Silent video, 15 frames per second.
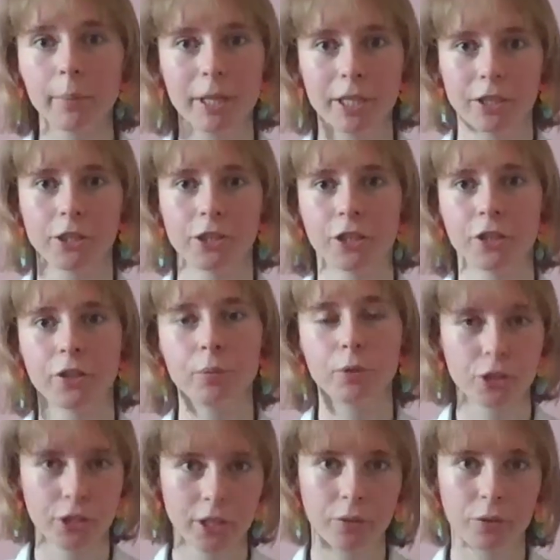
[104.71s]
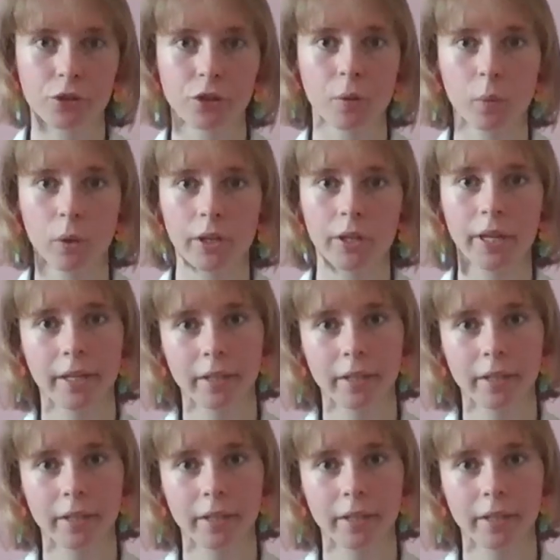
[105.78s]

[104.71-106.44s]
a message that you would send to someone